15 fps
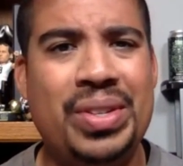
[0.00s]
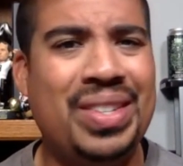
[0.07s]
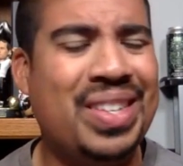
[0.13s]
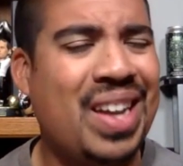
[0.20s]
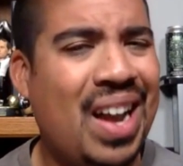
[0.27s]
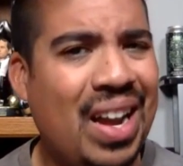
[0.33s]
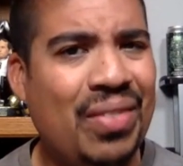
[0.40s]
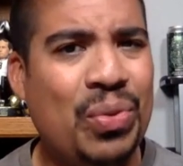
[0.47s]
It's
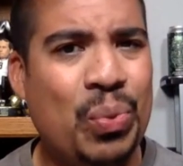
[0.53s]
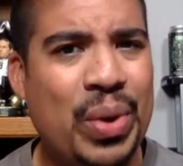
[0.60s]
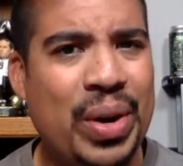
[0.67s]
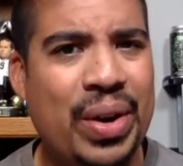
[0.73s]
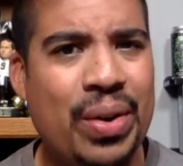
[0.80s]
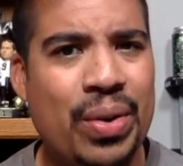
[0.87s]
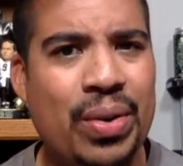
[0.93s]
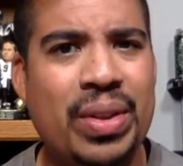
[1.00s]
kind of a
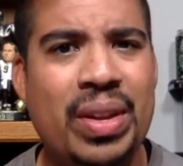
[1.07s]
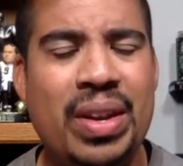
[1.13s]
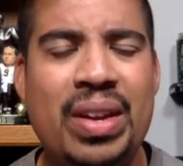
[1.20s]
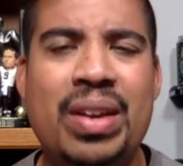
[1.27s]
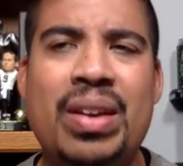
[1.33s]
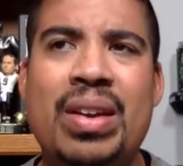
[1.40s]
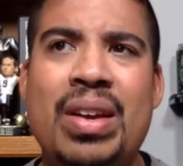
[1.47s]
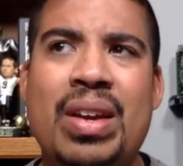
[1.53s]
weird
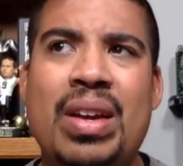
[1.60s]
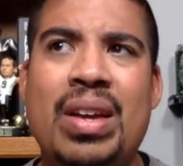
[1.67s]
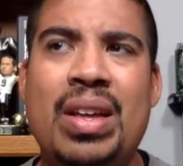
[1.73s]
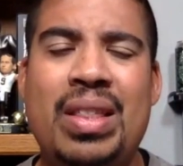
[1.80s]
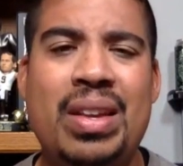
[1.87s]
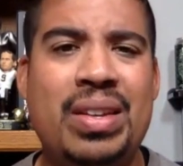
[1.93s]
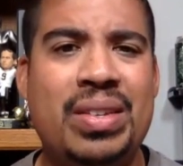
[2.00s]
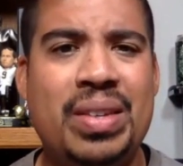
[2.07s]
thing.
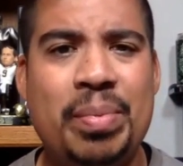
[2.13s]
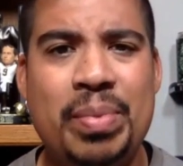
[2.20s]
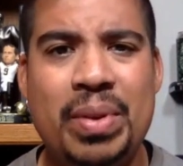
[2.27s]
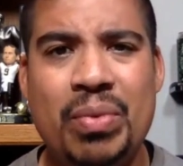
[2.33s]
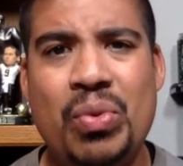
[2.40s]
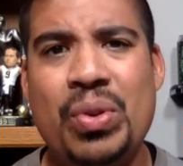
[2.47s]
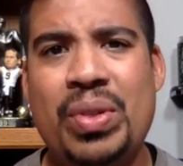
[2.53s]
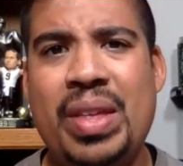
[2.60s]
I think it's
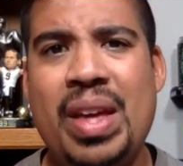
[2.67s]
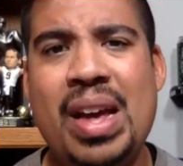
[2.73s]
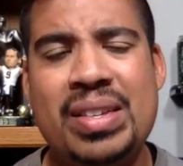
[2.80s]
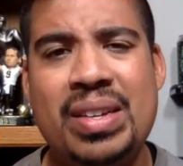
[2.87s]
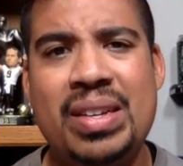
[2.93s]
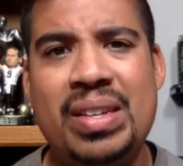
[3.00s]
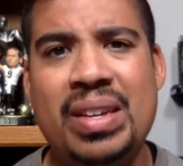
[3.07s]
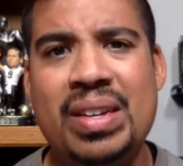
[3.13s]
something worth
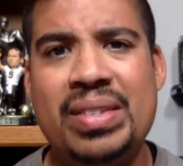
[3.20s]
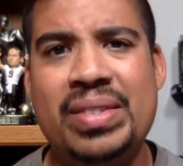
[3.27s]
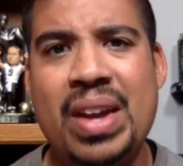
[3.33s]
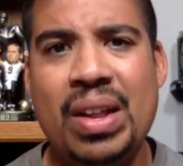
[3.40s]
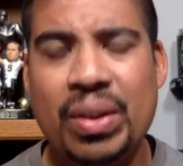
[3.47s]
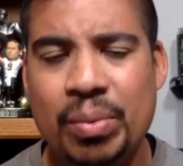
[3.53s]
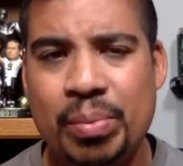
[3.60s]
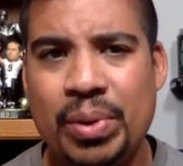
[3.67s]
asking Dennis
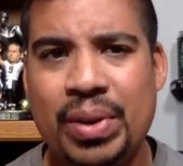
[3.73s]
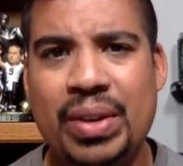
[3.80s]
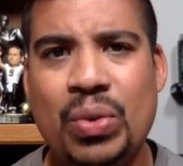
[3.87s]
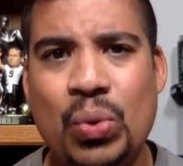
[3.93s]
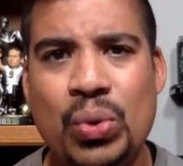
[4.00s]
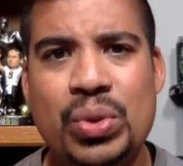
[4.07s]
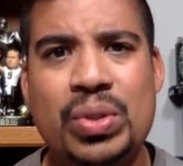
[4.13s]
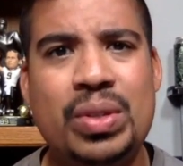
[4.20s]
Allen, but of
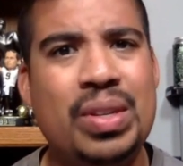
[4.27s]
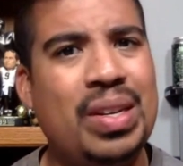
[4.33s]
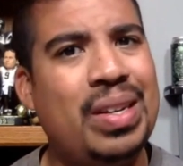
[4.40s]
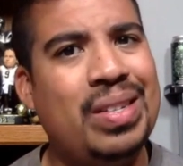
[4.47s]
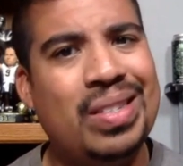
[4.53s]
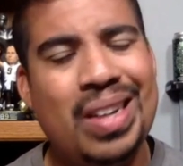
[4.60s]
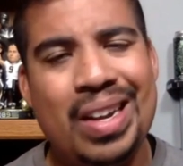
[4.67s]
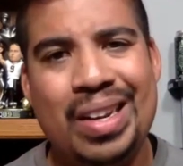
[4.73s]
course,
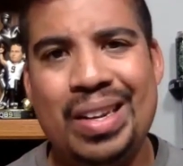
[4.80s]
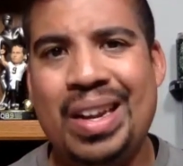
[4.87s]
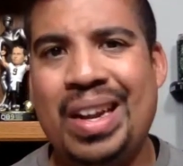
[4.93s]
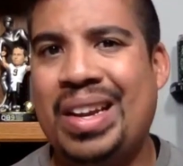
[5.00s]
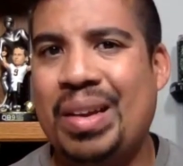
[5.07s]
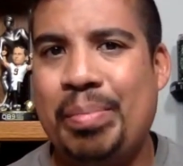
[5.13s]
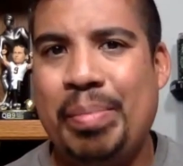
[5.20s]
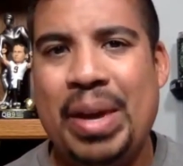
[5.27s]
he's not
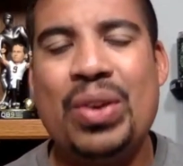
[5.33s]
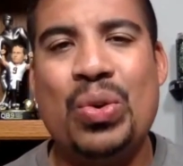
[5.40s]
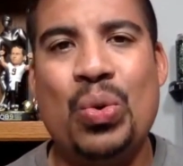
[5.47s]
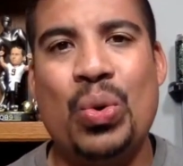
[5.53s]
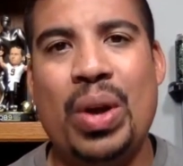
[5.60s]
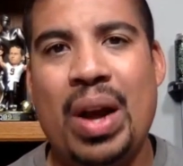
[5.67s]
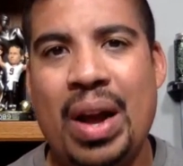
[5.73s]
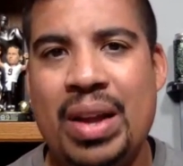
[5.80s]
like a
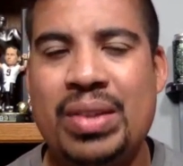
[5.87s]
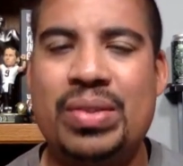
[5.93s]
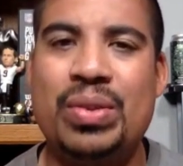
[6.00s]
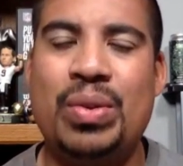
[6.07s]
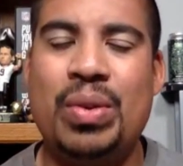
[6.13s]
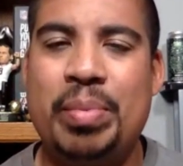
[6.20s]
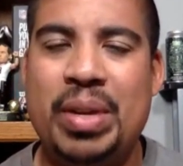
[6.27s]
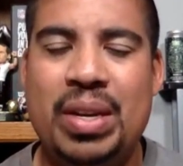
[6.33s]
medical guy,
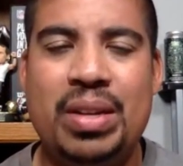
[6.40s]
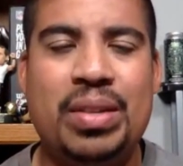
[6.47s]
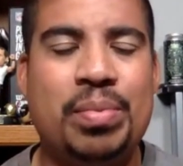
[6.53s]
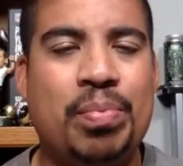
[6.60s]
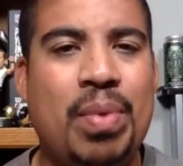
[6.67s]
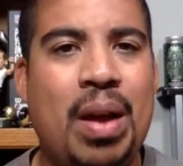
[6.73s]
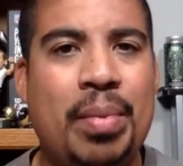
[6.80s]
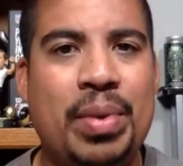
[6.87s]
so I mean, it's
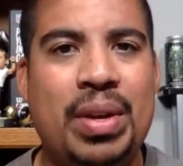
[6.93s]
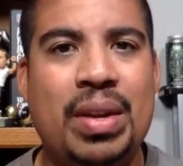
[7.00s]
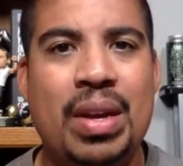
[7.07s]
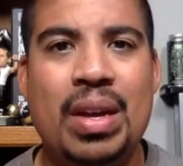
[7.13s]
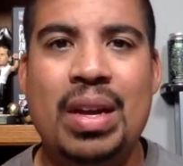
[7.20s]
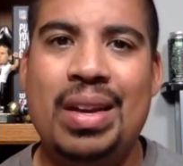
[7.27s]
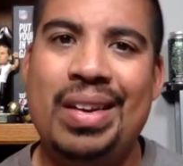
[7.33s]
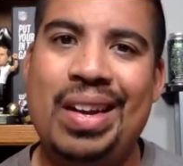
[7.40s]
probably
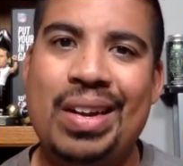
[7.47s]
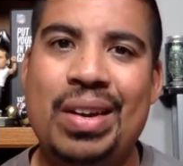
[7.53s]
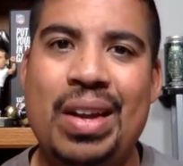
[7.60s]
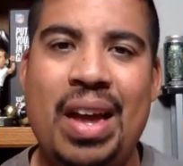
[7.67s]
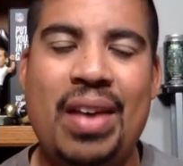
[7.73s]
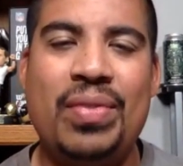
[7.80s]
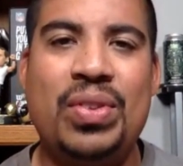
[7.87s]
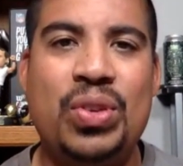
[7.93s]
not going to
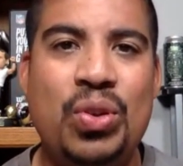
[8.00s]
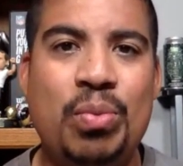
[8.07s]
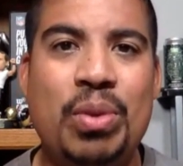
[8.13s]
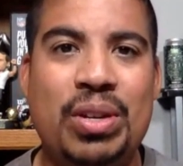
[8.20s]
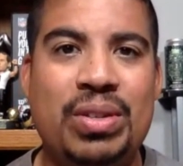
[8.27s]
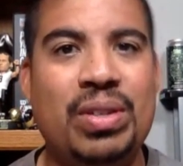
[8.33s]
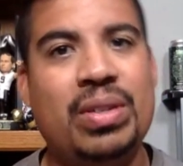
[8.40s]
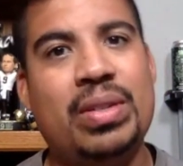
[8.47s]
have too
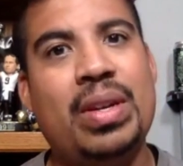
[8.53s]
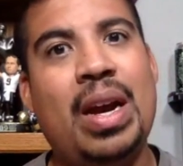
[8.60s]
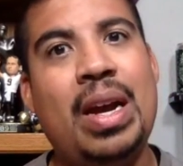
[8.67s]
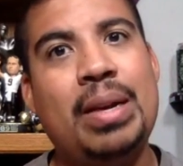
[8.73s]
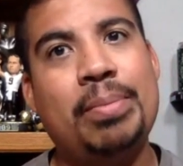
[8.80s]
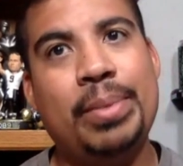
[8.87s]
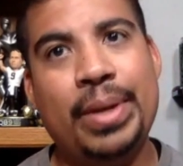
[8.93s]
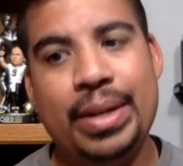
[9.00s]
much
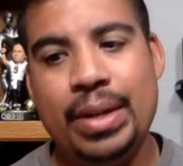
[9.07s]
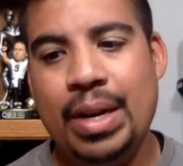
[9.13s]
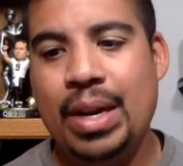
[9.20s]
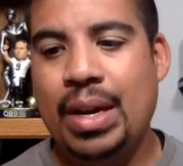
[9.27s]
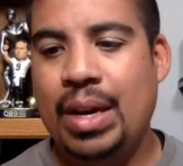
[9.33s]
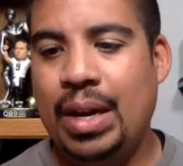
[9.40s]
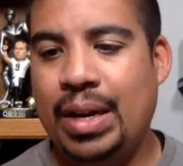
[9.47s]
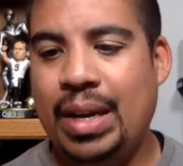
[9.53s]
insight, but
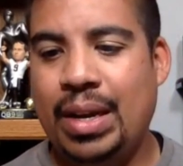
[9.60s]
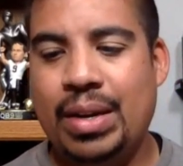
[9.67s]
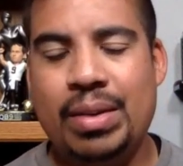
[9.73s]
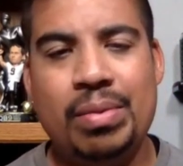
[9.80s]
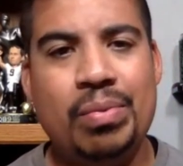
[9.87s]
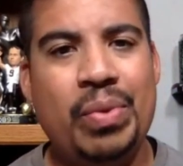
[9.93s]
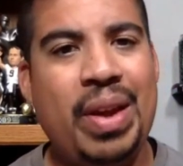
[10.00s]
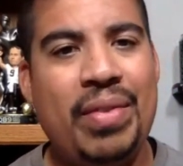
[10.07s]

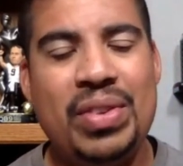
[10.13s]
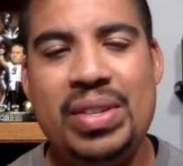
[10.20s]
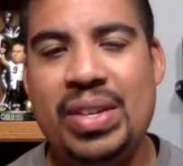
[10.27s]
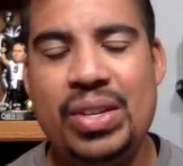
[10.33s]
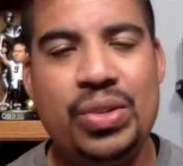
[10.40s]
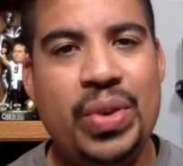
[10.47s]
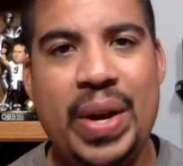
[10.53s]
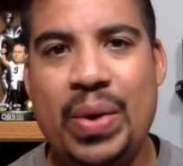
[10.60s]
again, we haven't
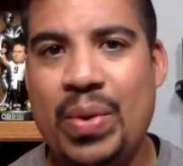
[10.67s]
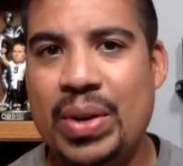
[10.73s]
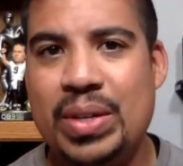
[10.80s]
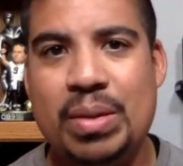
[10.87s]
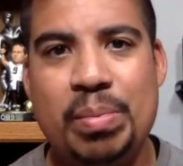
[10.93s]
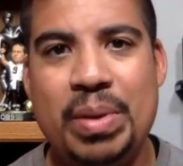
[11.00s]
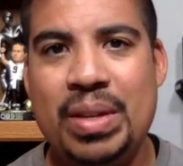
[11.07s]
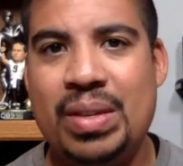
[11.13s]
seen Traquan
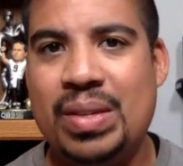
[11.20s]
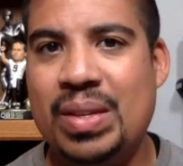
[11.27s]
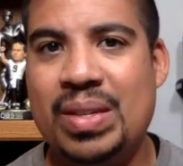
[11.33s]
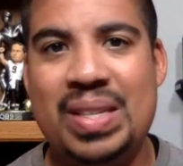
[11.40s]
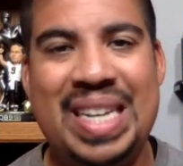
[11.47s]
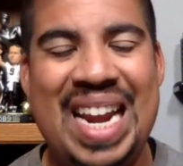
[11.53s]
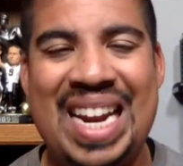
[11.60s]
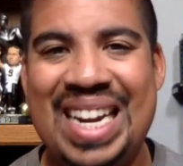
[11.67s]
Smith
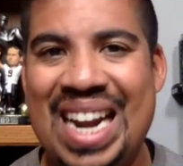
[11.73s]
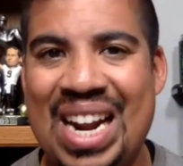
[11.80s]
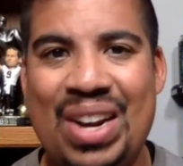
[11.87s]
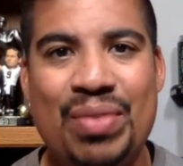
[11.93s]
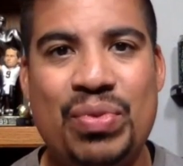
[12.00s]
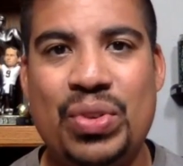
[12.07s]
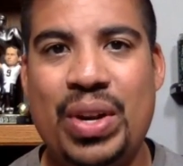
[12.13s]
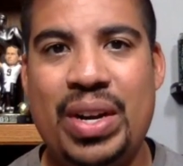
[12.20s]
since day 9
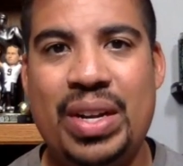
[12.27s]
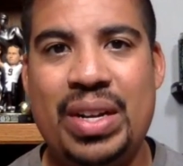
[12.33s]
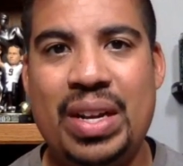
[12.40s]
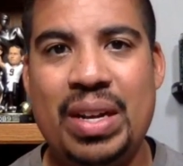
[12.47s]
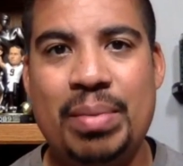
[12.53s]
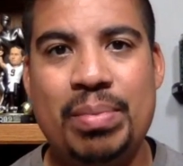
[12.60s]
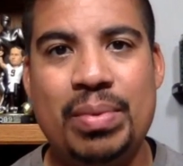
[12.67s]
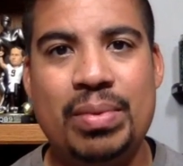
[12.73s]
of training
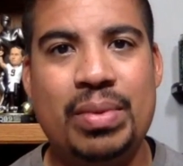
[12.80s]
camp.